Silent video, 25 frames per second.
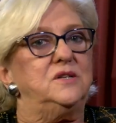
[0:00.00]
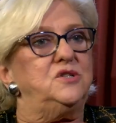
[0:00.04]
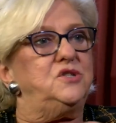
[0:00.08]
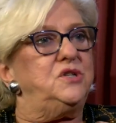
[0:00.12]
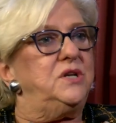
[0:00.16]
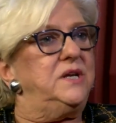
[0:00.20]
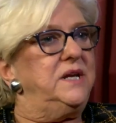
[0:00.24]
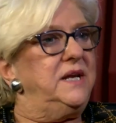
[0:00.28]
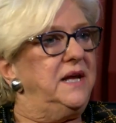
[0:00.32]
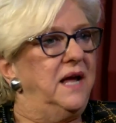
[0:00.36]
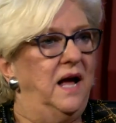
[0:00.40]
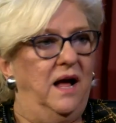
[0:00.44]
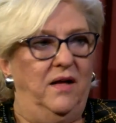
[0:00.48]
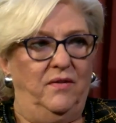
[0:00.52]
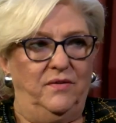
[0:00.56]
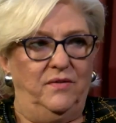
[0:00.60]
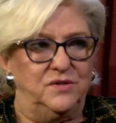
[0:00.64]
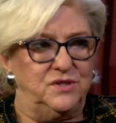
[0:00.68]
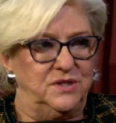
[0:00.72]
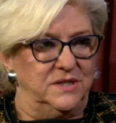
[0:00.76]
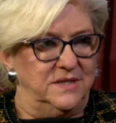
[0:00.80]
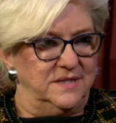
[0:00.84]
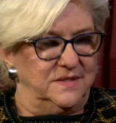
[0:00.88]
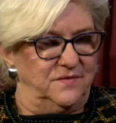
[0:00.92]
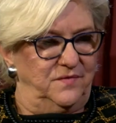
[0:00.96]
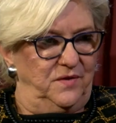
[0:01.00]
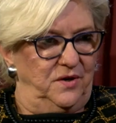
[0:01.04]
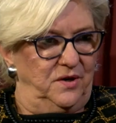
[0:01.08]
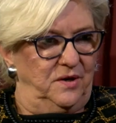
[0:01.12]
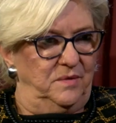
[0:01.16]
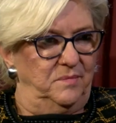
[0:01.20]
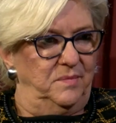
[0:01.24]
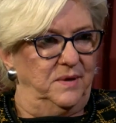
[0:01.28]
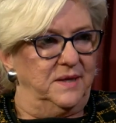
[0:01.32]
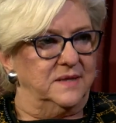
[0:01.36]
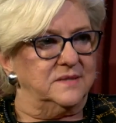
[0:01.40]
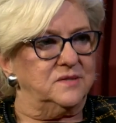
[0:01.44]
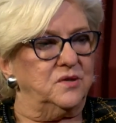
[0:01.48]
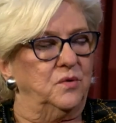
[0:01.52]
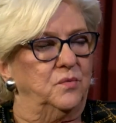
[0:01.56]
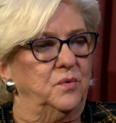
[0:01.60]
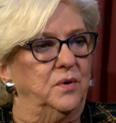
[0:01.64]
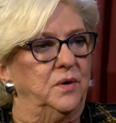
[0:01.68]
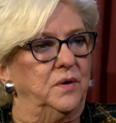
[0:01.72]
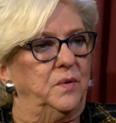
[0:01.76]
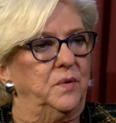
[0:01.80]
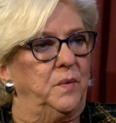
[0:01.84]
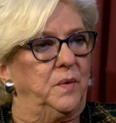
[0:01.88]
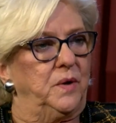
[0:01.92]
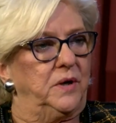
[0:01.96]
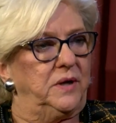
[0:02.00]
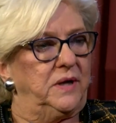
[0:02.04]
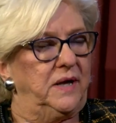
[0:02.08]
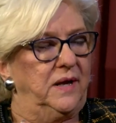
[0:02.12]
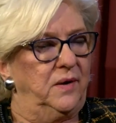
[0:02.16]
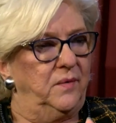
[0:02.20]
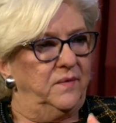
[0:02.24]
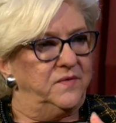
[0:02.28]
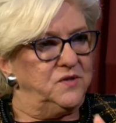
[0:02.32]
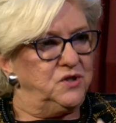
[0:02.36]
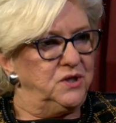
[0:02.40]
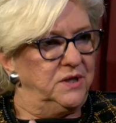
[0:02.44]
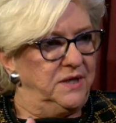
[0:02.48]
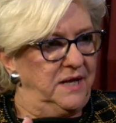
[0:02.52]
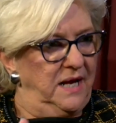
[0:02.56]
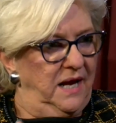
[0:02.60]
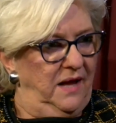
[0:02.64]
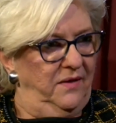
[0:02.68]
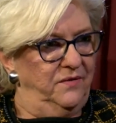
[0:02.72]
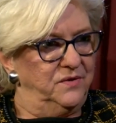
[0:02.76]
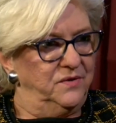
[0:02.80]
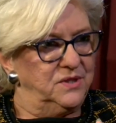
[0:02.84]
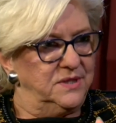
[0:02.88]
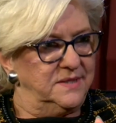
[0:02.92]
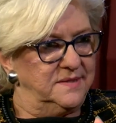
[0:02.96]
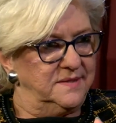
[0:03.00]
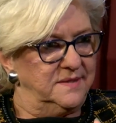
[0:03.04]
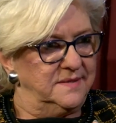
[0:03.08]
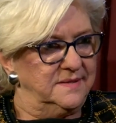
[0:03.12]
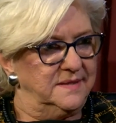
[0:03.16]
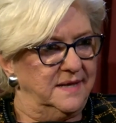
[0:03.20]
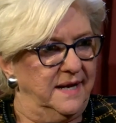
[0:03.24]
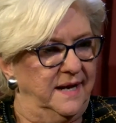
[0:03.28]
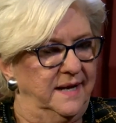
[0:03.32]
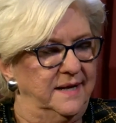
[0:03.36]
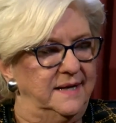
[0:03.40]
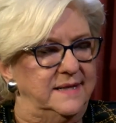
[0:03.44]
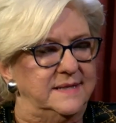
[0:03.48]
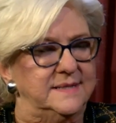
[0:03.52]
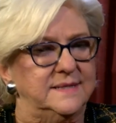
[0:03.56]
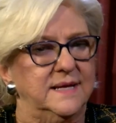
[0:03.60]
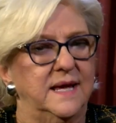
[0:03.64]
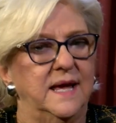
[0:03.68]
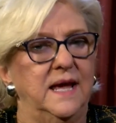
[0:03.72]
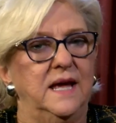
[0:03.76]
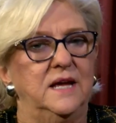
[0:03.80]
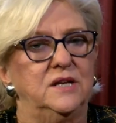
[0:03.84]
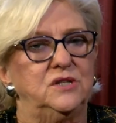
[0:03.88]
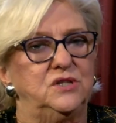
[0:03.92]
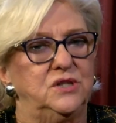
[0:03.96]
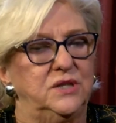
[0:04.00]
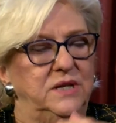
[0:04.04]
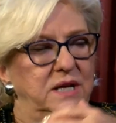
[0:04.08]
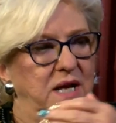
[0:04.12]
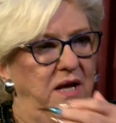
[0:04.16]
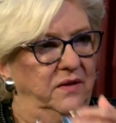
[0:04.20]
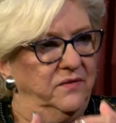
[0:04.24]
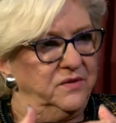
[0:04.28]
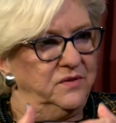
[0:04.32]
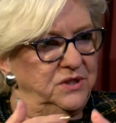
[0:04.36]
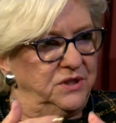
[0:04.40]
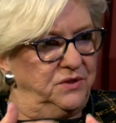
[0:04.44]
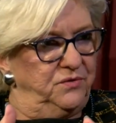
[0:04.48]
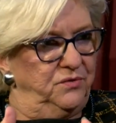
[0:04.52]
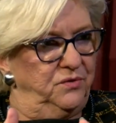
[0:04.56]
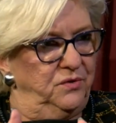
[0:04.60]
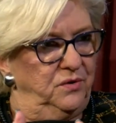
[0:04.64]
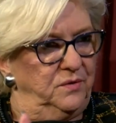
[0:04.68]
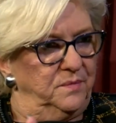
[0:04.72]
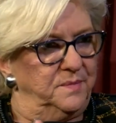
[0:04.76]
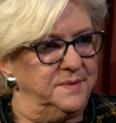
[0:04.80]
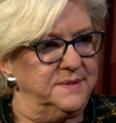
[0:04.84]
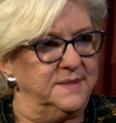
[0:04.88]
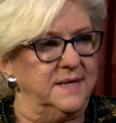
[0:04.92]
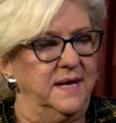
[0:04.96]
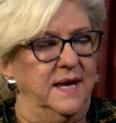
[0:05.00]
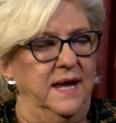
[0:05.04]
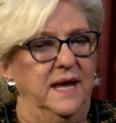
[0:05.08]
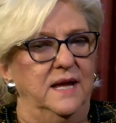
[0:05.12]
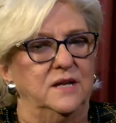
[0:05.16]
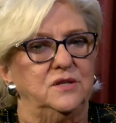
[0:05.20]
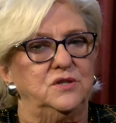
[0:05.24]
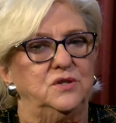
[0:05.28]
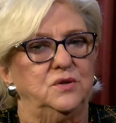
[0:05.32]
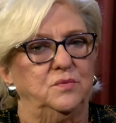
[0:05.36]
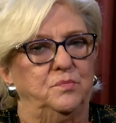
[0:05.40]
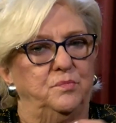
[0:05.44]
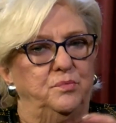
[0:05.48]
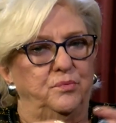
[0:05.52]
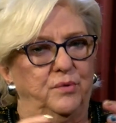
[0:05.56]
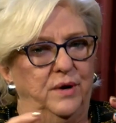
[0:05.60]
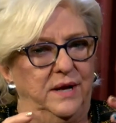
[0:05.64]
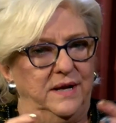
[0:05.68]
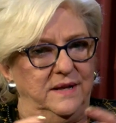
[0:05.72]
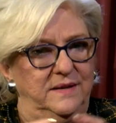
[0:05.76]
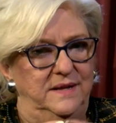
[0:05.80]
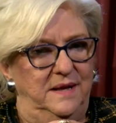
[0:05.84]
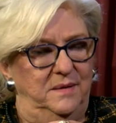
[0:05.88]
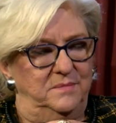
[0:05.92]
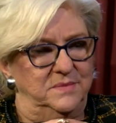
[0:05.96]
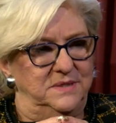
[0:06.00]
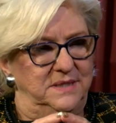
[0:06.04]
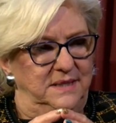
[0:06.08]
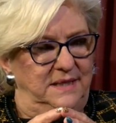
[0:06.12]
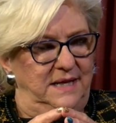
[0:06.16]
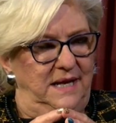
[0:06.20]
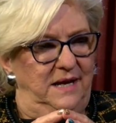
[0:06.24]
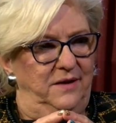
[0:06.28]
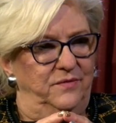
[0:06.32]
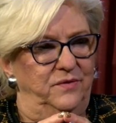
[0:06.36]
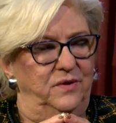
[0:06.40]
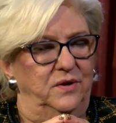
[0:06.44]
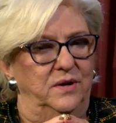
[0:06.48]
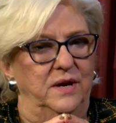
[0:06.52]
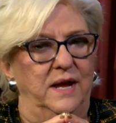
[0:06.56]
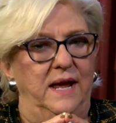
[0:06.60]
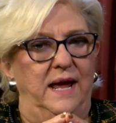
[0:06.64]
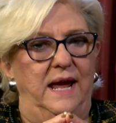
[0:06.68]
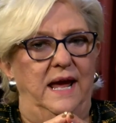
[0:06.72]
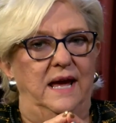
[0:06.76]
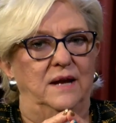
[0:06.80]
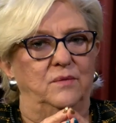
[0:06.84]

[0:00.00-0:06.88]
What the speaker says: Genealogy is very big, so we're working with genealogy societies, genealogy groups, to bring them together.